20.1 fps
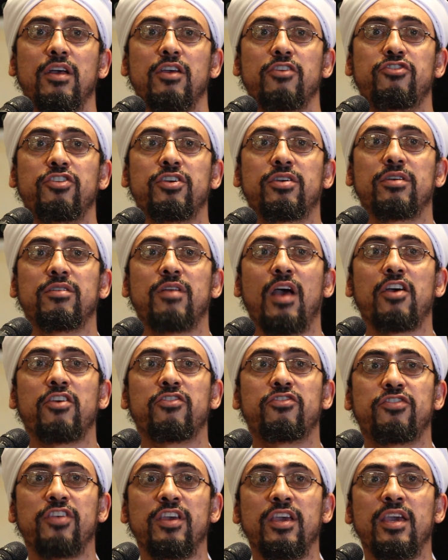She could
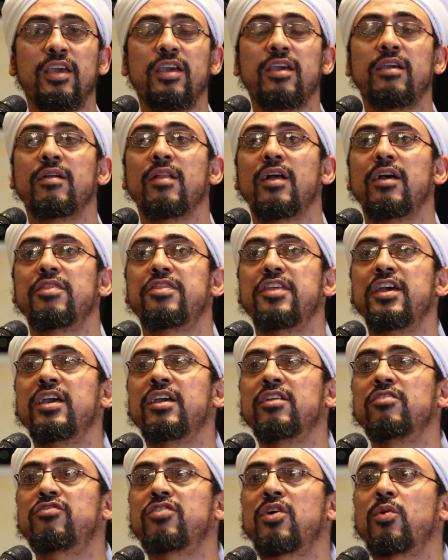see
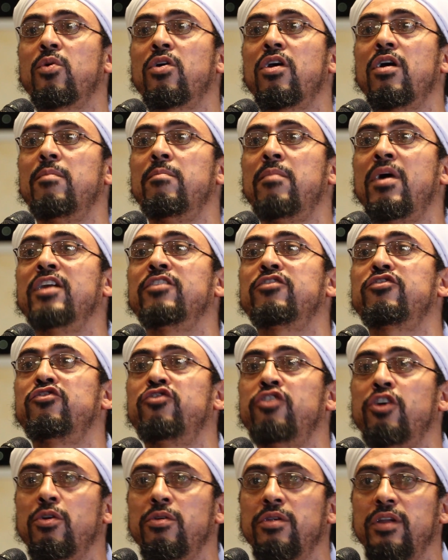things that were a month's
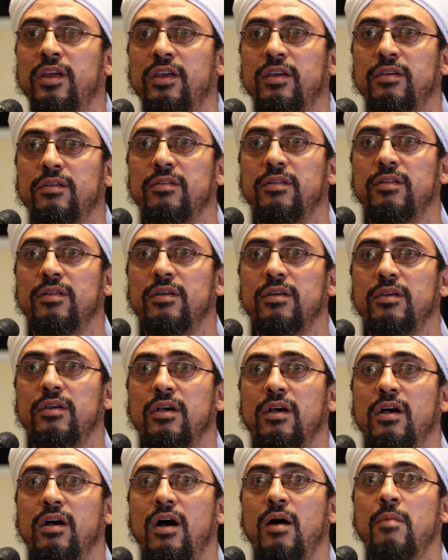journey.
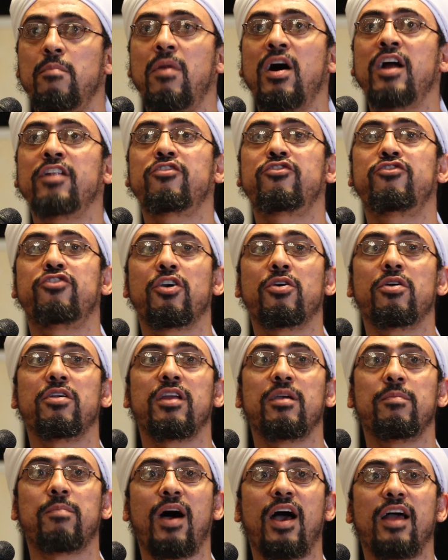A month's
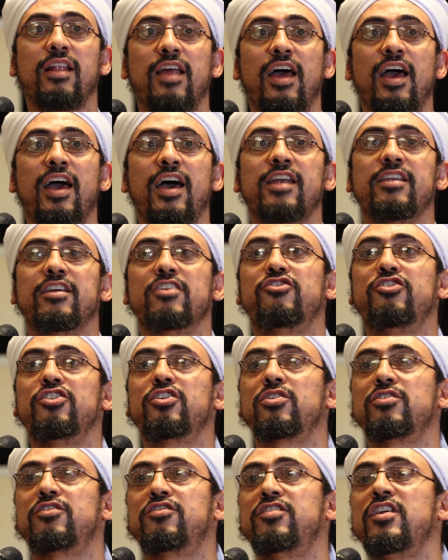journey by land, and she
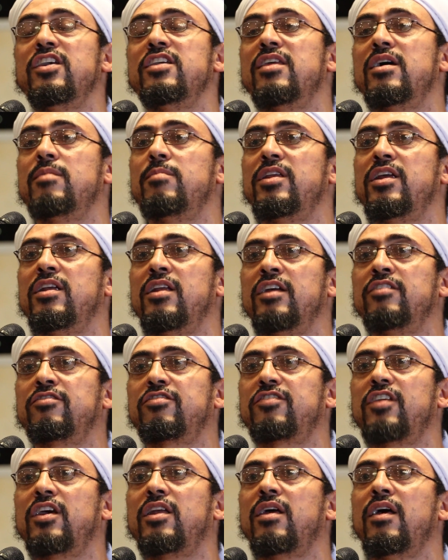could see them in an
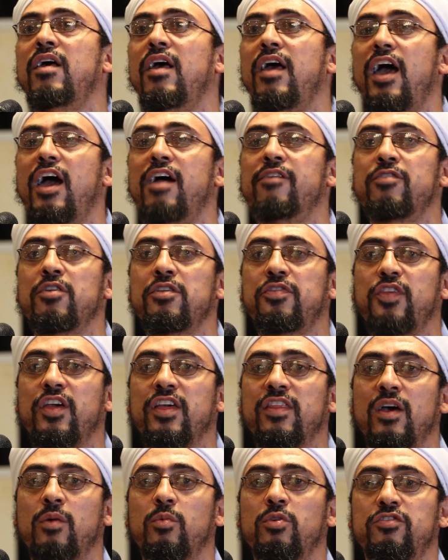instant.
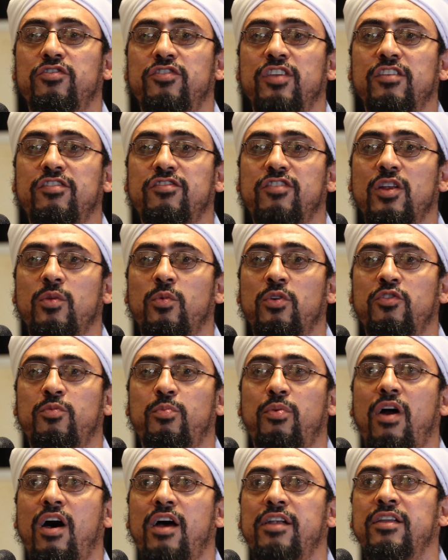Everything that was distant was
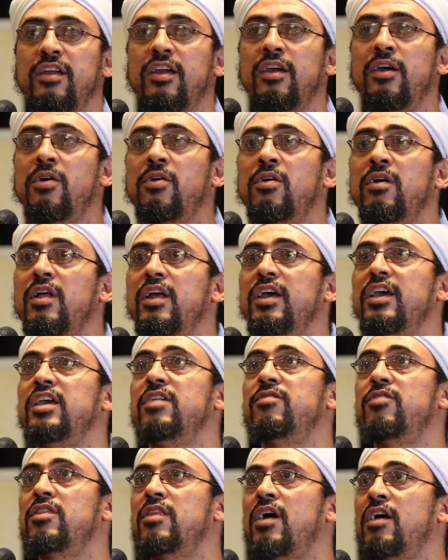brought near.
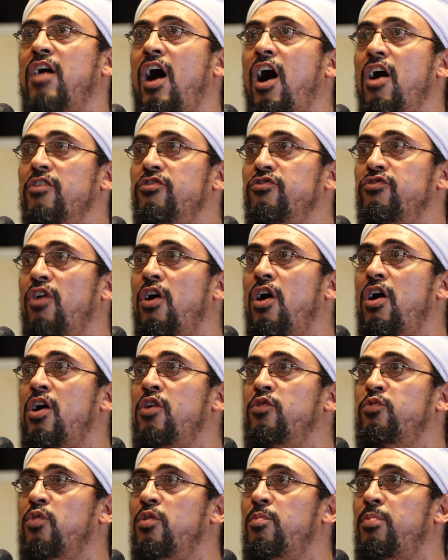Even the
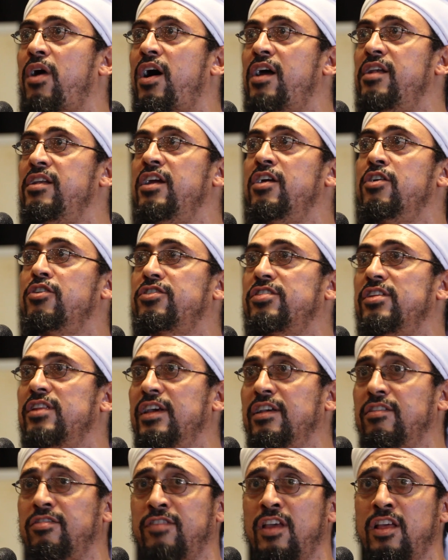stars were brought near, to
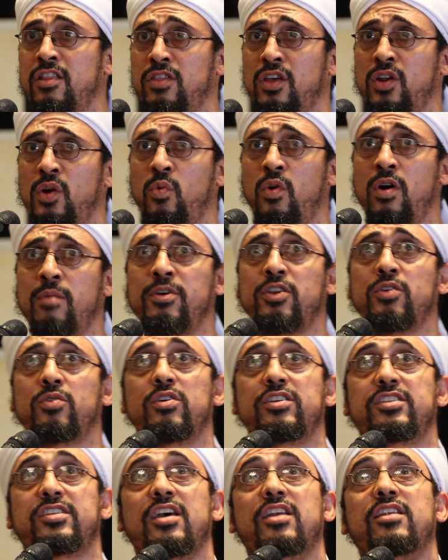the extent that a woman who
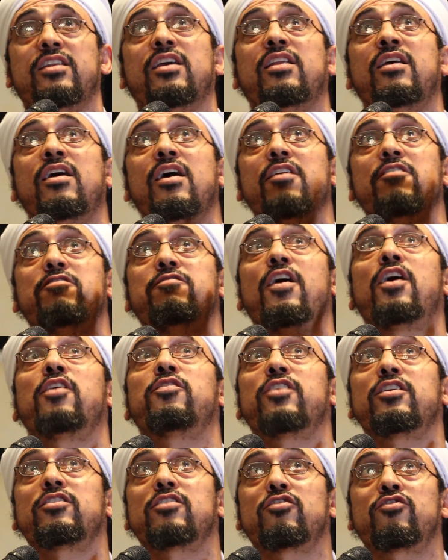attended
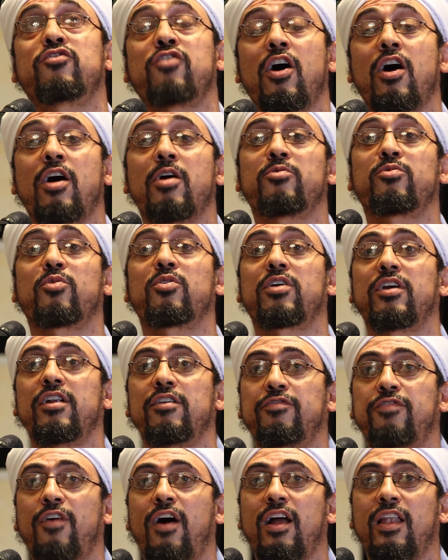felt that the stars were going to
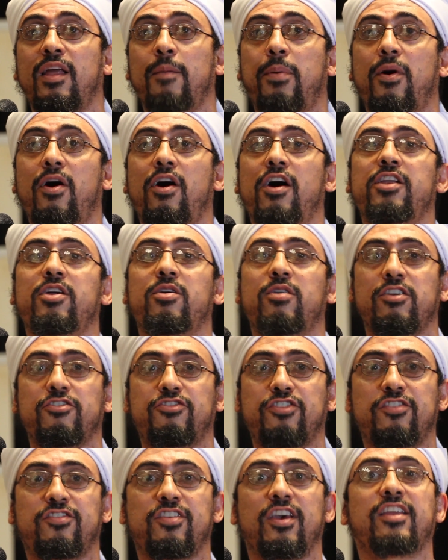fall upon her. And
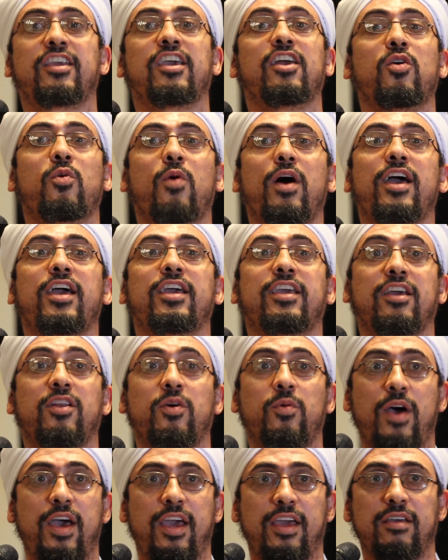she said, get away, get
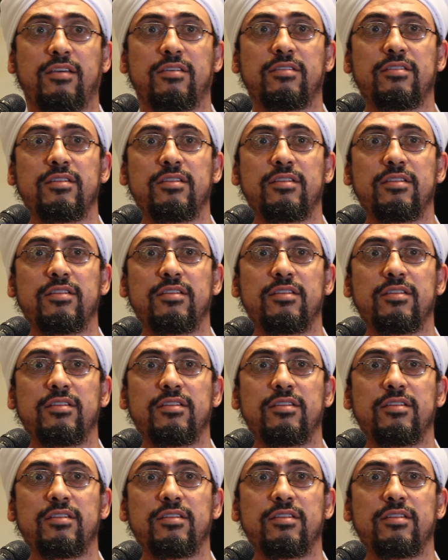away.